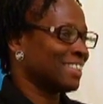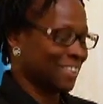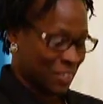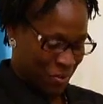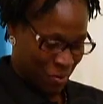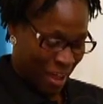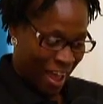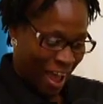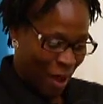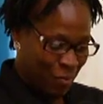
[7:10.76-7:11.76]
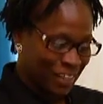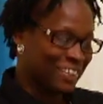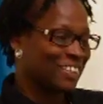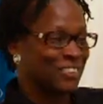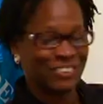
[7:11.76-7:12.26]
So I will
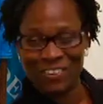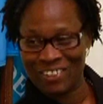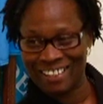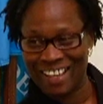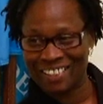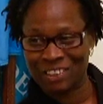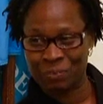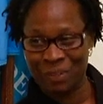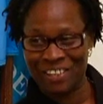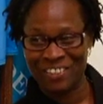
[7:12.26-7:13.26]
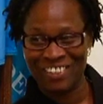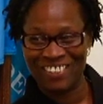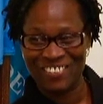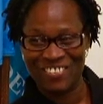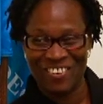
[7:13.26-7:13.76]
introduce our next speaker
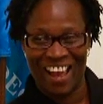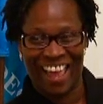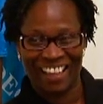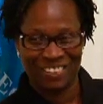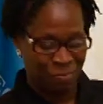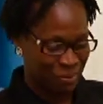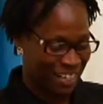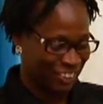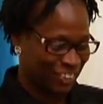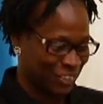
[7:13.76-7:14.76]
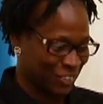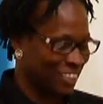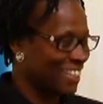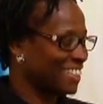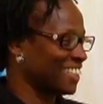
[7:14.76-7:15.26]
who I had the pleasure
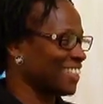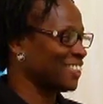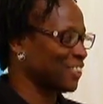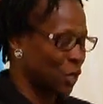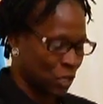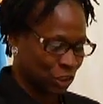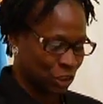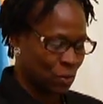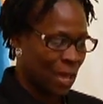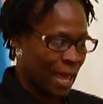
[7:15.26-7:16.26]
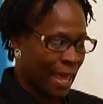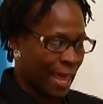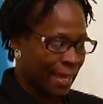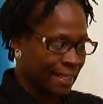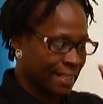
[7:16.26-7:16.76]
to sit and talk to.
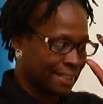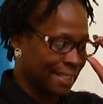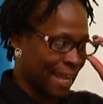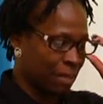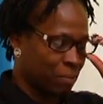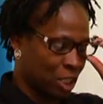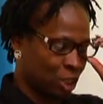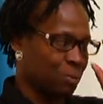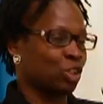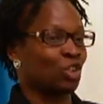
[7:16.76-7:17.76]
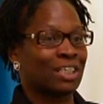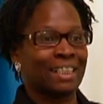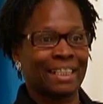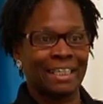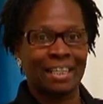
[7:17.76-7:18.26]
And his name is Mr.
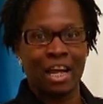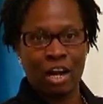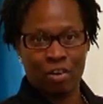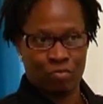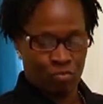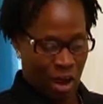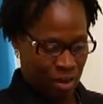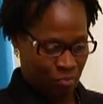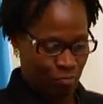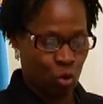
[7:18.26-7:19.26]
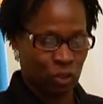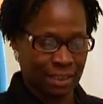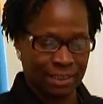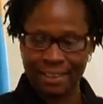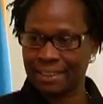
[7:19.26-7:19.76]
Glenn
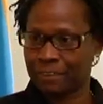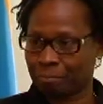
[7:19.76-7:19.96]
Rollins.